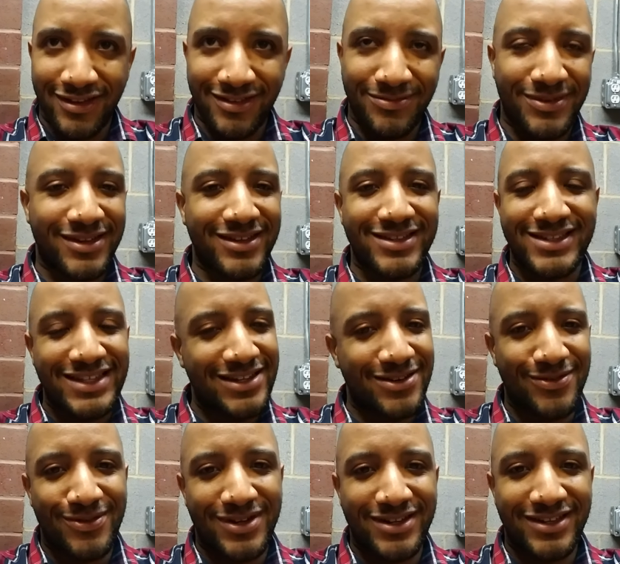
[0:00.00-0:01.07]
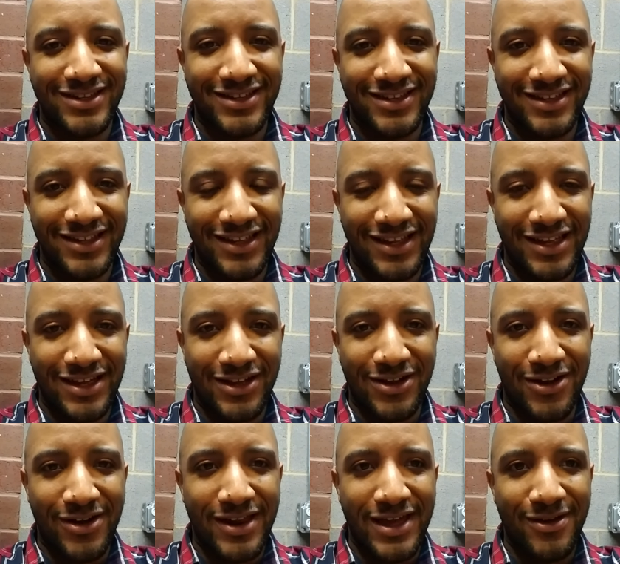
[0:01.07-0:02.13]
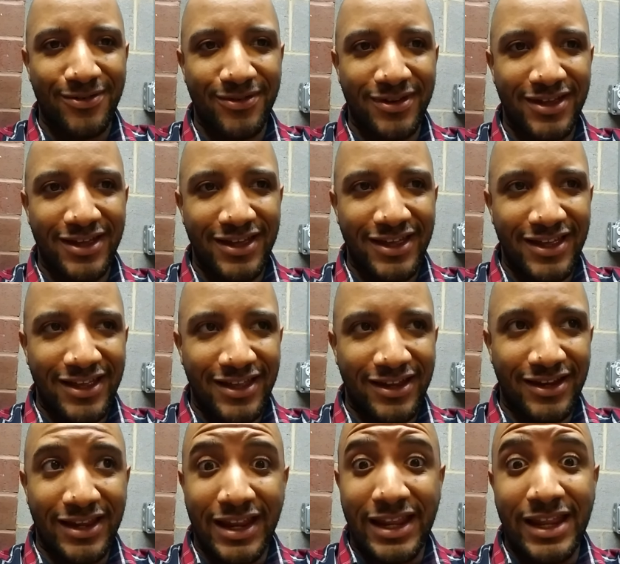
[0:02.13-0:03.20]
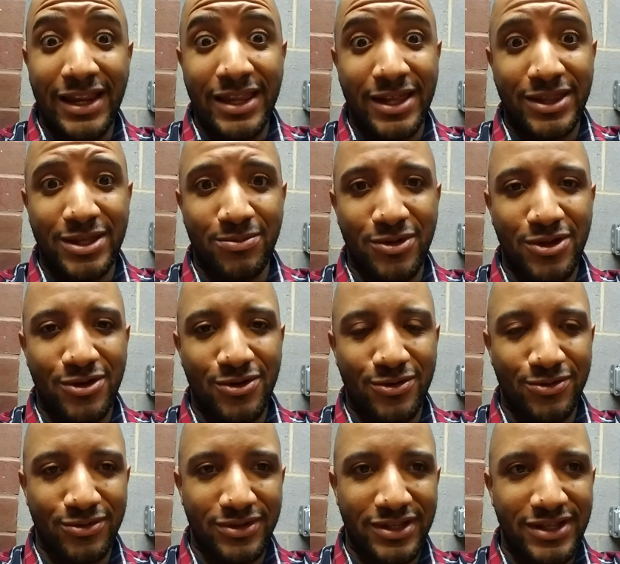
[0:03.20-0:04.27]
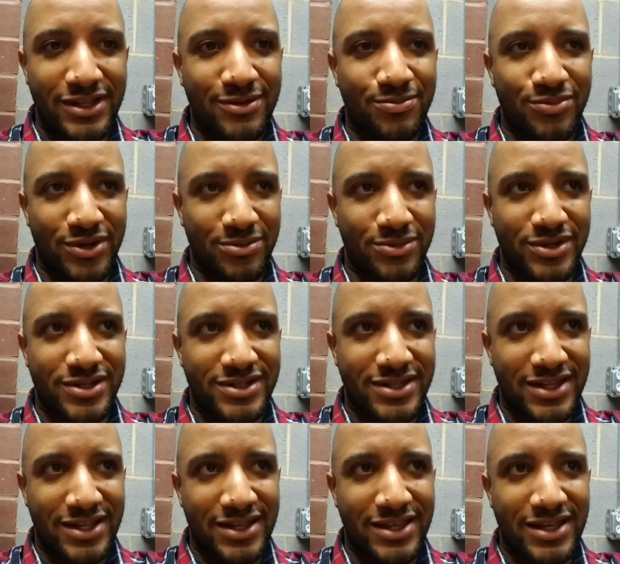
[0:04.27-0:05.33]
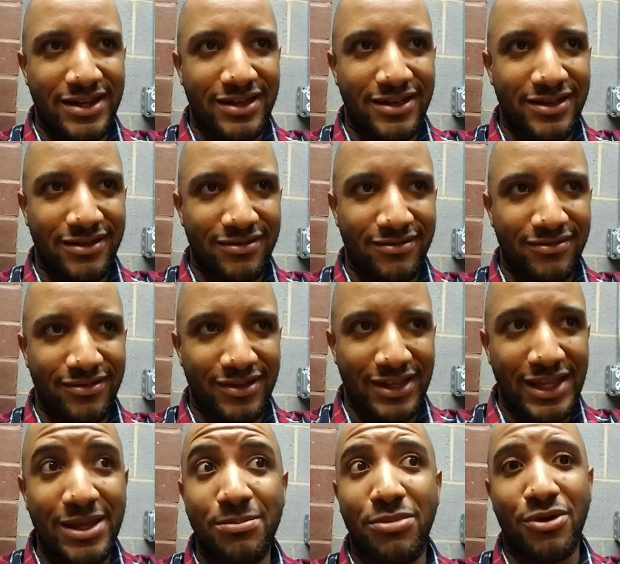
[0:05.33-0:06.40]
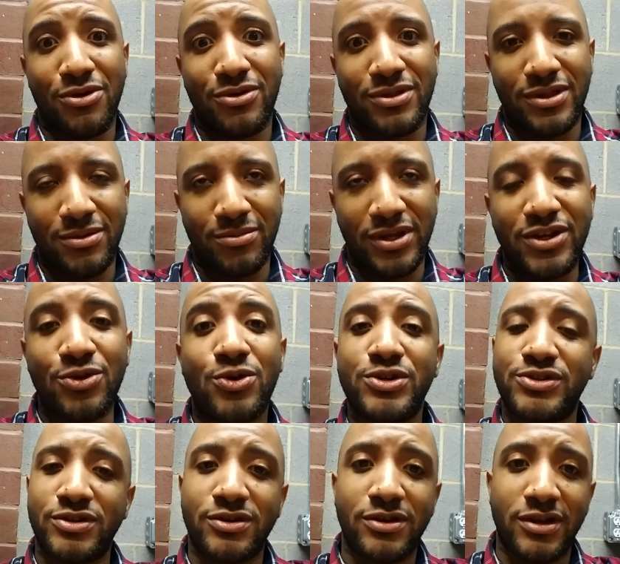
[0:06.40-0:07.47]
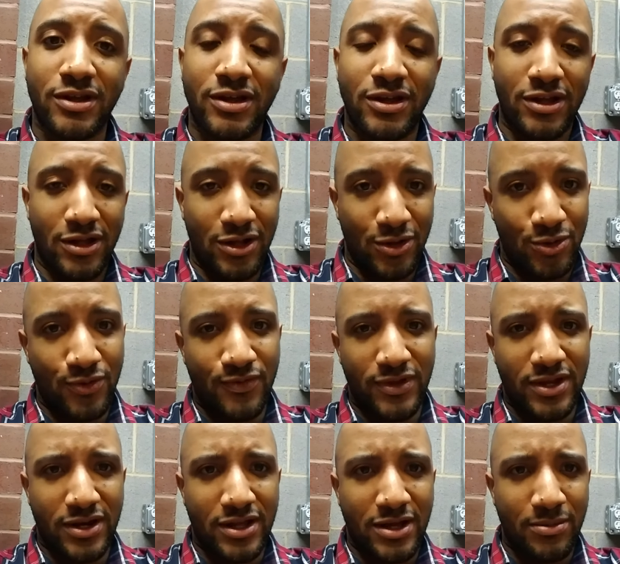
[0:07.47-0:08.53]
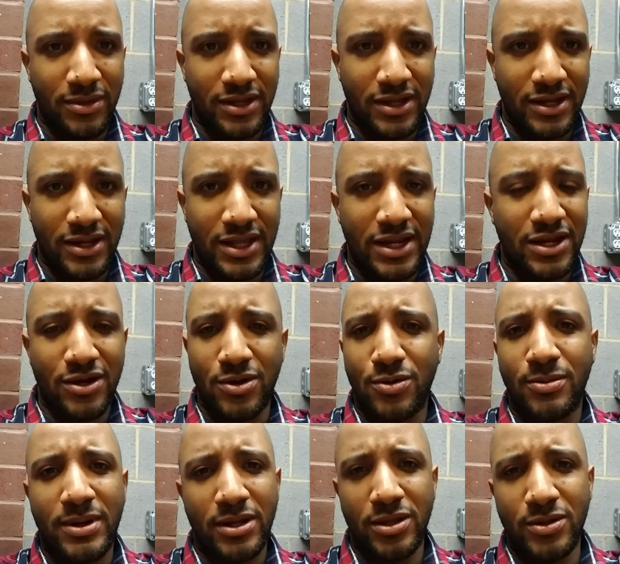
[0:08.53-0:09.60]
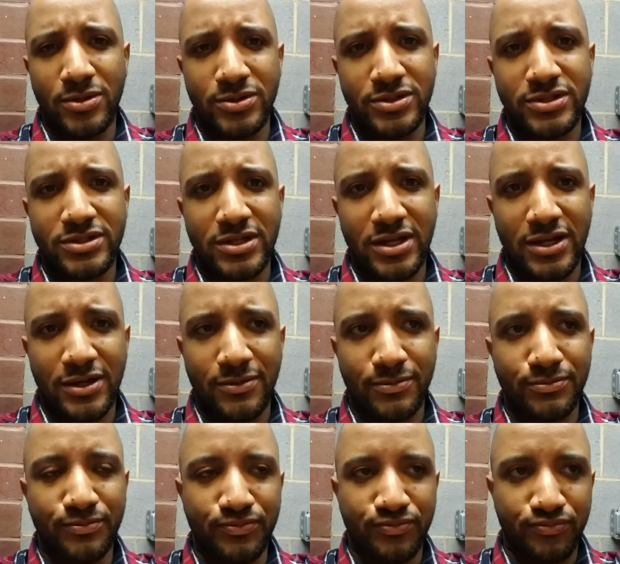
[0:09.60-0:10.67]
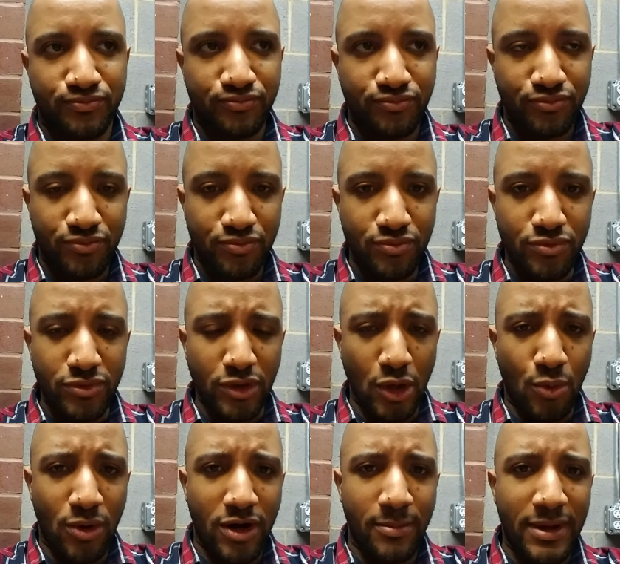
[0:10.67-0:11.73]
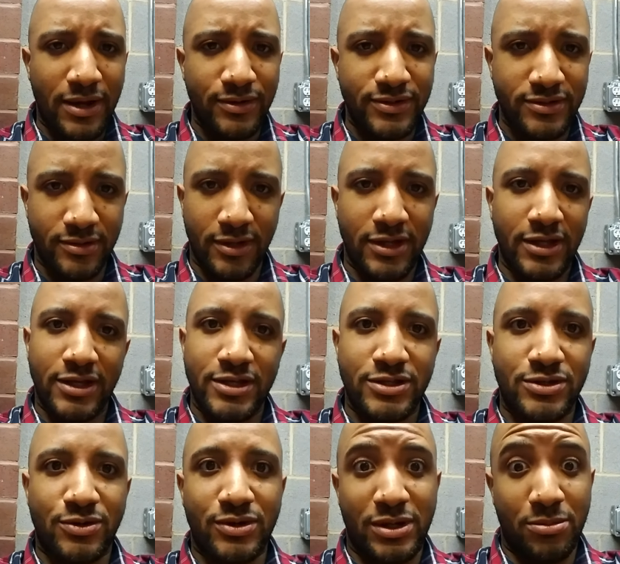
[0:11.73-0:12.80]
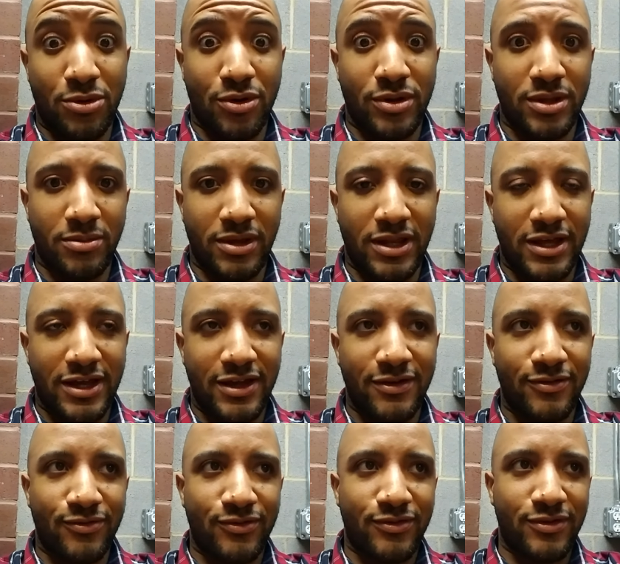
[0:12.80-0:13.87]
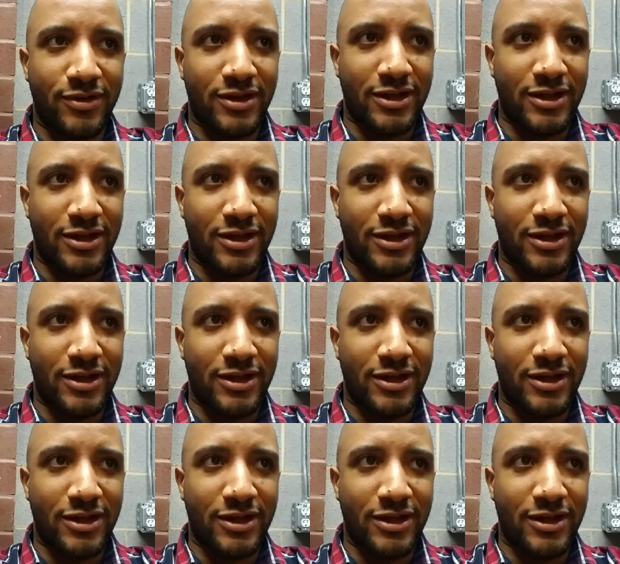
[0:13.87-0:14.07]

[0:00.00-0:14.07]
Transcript: because he didn't want to get caught out, that he let them go. He pretty much said that he burned them, he tortured Luffy and Nami, and they didn't know about Lola's whereabouts, so he burned them alive.